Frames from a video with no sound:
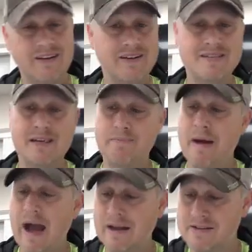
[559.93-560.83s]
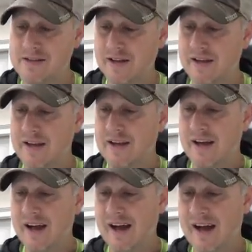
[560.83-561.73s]
let's get back to
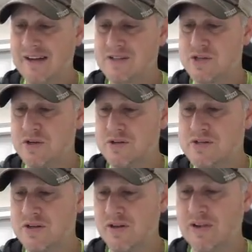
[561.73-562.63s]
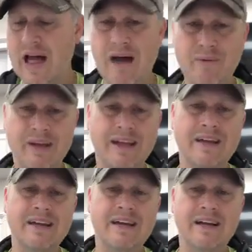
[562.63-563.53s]
uh, to to allowing
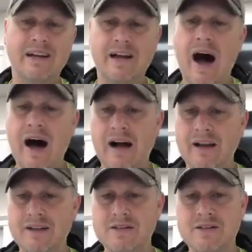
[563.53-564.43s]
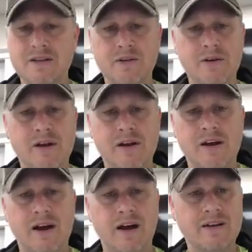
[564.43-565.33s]
God to
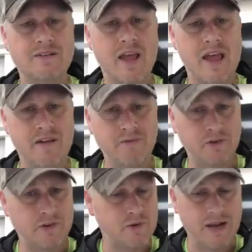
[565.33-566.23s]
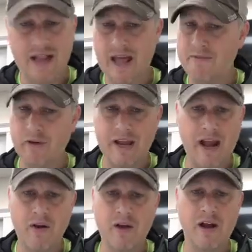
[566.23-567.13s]
uh, to infiltrate every
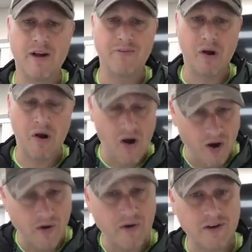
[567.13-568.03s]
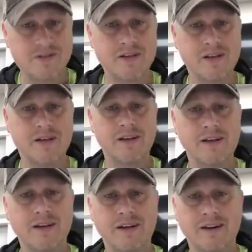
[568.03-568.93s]
area of our heart.
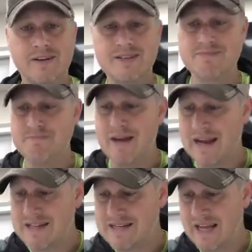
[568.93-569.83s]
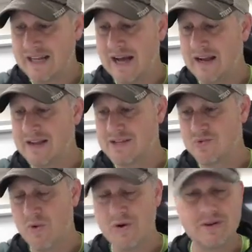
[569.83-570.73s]
Let's meditate on
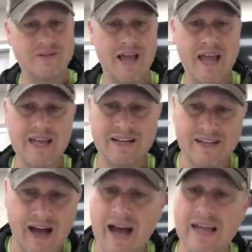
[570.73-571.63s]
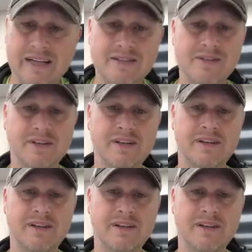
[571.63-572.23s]
His Word day and night.